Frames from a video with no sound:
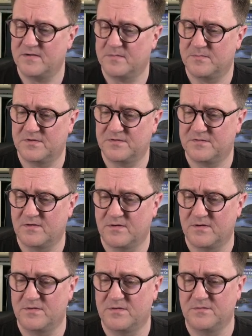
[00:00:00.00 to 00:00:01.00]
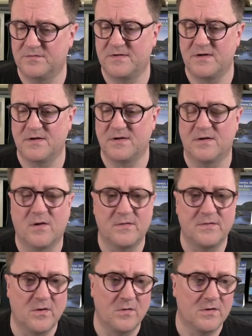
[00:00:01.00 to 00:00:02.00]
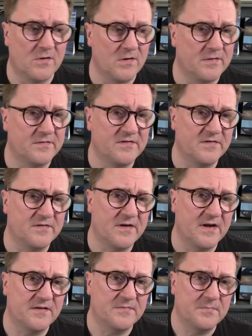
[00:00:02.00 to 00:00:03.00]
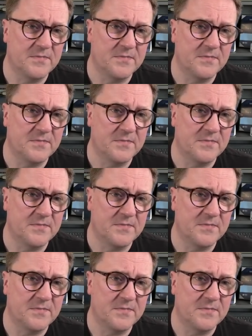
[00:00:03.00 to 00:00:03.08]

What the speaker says: I'm just going to use the all column syntax